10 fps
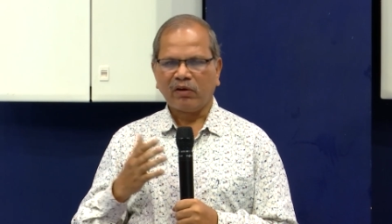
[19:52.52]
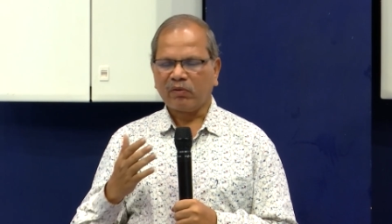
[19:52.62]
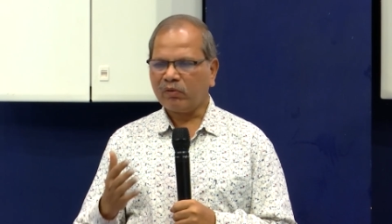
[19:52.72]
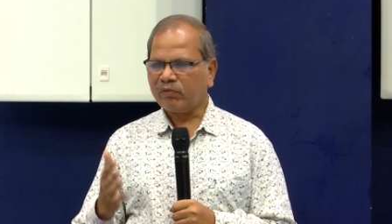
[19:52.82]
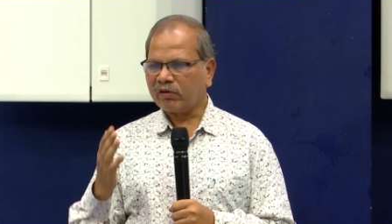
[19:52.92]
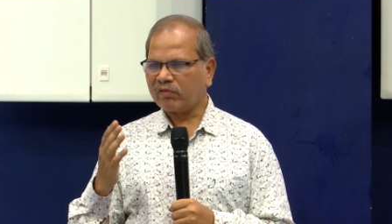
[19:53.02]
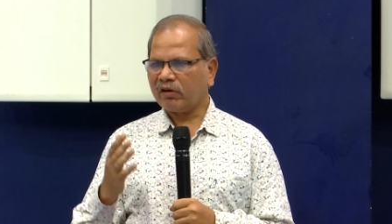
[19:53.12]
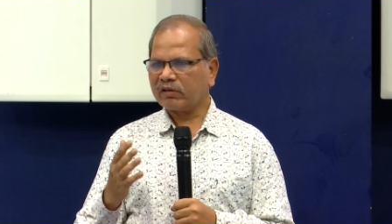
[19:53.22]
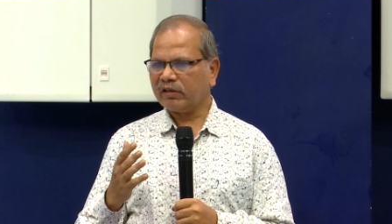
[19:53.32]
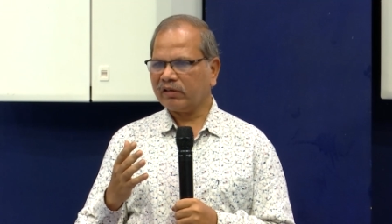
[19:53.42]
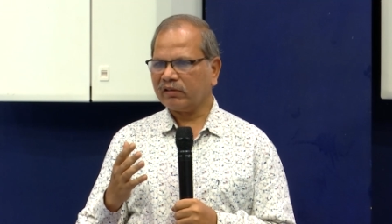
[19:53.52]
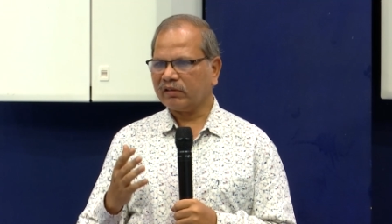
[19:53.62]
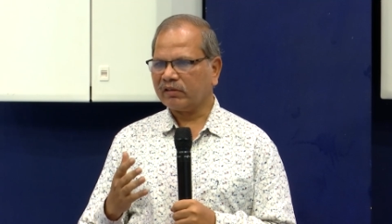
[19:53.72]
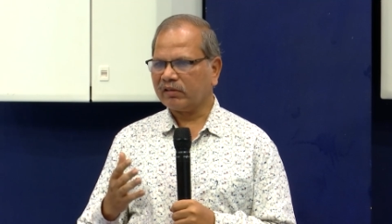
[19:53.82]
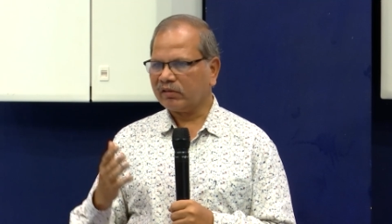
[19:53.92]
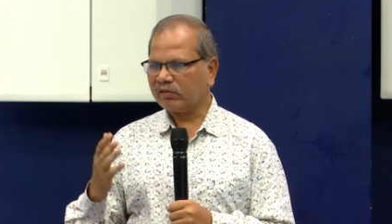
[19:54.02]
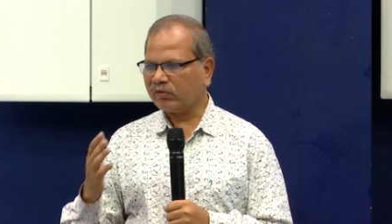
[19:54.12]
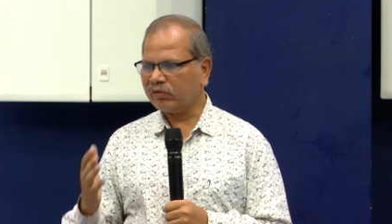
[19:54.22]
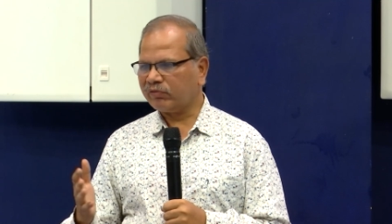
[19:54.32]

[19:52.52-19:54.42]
go for walking, go